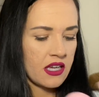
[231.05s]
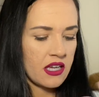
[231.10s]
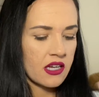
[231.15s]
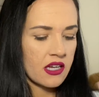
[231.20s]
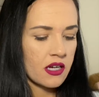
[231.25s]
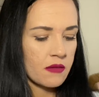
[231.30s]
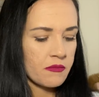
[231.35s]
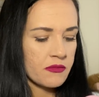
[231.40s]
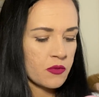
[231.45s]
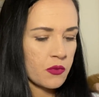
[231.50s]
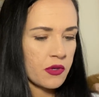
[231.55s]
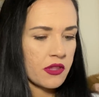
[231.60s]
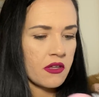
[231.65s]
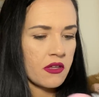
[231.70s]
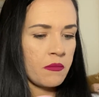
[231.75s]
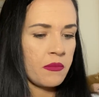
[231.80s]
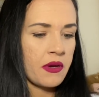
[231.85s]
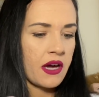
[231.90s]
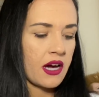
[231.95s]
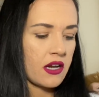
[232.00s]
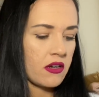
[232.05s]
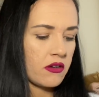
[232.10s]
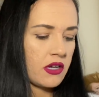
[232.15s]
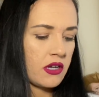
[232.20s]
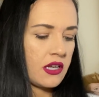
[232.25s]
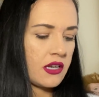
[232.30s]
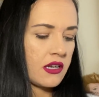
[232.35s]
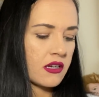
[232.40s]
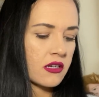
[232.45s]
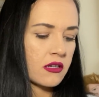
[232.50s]
It comes with a battery
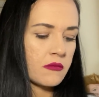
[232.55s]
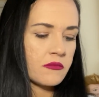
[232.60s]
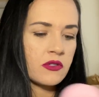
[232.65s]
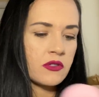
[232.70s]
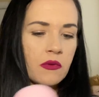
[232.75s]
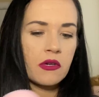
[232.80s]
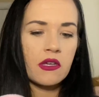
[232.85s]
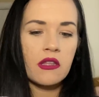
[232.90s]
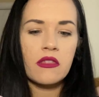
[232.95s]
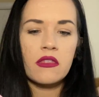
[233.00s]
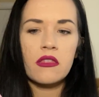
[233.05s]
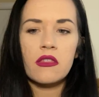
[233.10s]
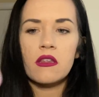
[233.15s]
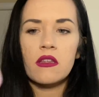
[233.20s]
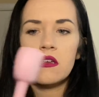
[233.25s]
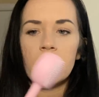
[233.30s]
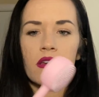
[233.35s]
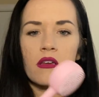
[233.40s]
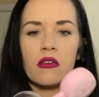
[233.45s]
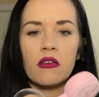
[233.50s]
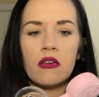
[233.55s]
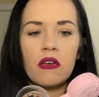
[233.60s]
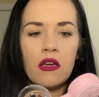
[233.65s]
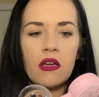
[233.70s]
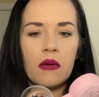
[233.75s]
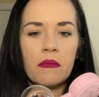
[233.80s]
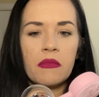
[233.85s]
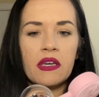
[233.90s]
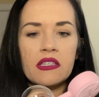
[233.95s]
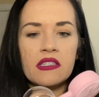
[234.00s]
and it comes with,
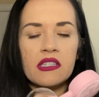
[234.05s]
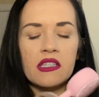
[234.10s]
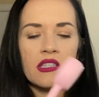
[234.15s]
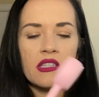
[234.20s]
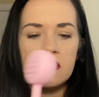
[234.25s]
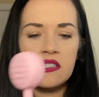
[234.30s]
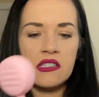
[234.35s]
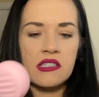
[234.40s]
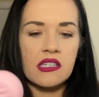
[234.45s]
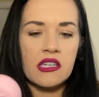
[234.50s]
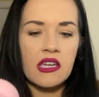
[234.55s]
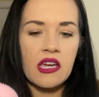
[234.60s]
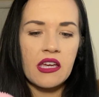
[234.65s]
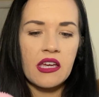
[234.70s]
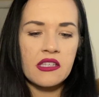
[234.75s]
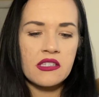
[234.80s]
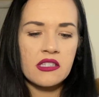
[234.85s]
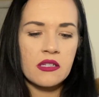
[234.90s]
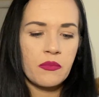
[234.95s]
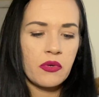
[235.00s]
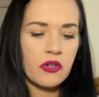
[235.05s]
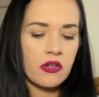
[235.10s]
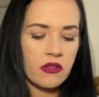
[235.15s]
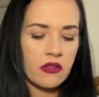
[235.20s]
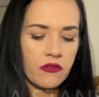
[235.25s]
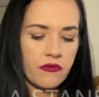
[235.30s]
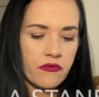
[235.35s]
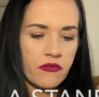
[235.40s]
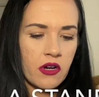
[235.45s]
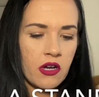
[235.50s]
I'm guessing this is a case to put on
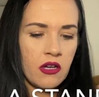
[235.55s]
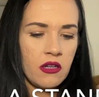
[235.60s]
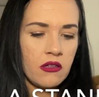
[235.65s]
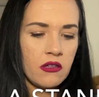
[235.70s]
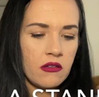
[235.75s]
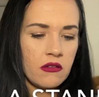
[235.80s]
the front.